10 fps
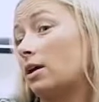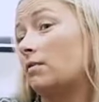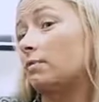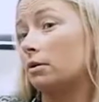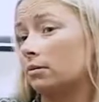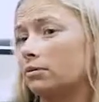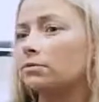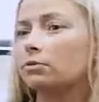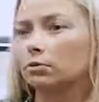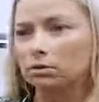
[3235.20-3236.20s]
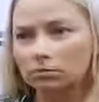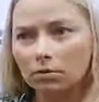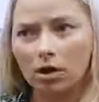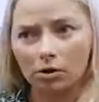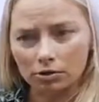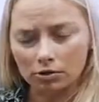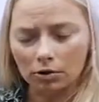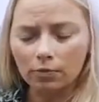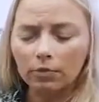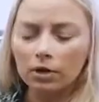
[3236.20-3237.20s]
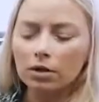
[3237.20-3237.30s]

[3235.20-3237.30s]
they have a pelvic floor yeah. also.